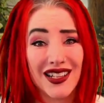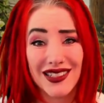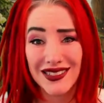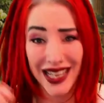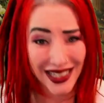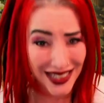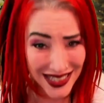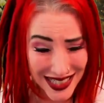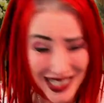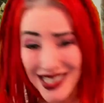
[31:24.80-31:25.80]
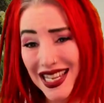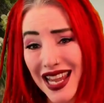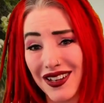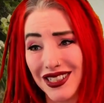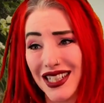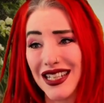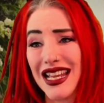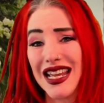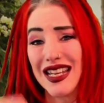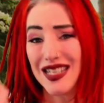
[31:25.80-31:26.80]
like descaled it,
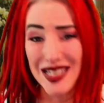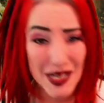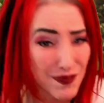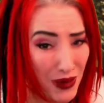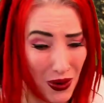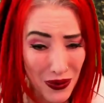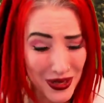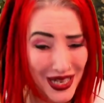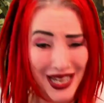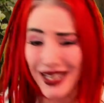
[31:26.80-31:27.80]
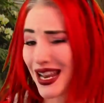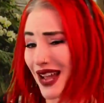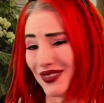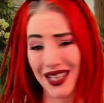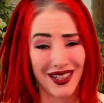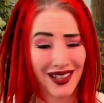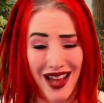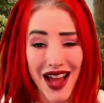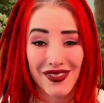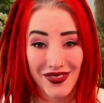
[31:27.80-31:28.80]
deboned it. I mean,
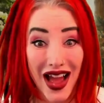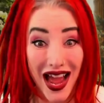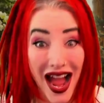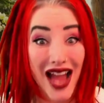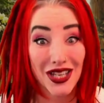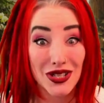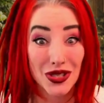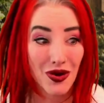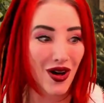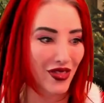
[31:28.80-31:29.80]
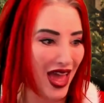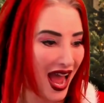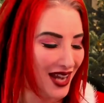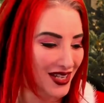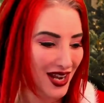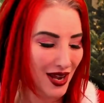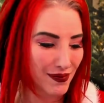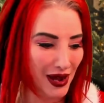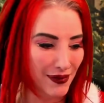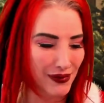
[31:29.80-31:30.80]
I can do all that,
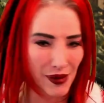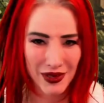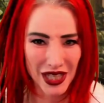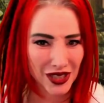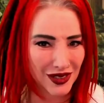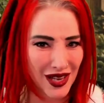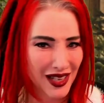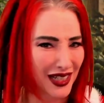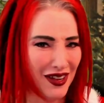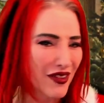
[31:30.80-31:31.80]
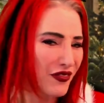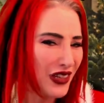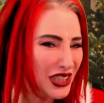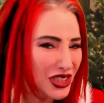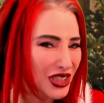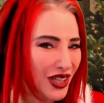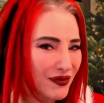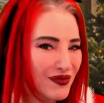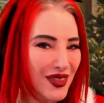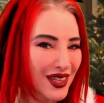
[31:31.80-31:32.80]
but with a fish,
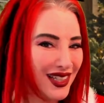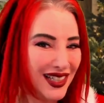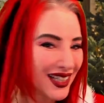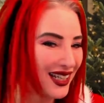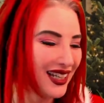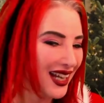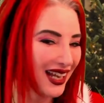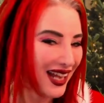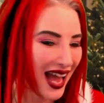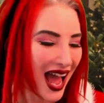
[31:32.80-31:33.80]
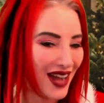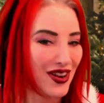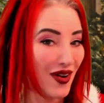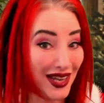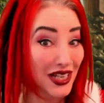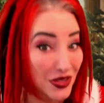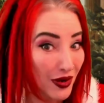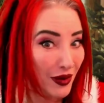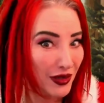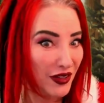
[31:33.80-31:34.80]
I don't know. I can do
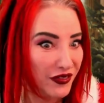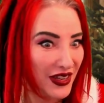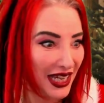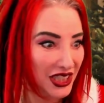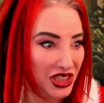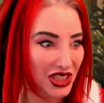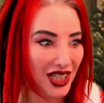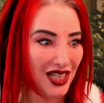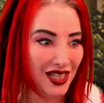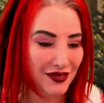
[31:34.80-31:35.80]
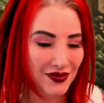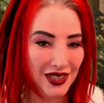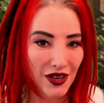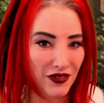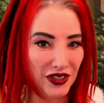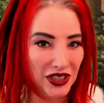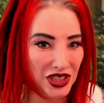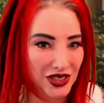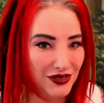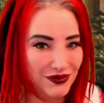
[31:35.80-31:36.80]
it with a fish.
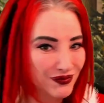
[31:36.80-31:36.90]
Fish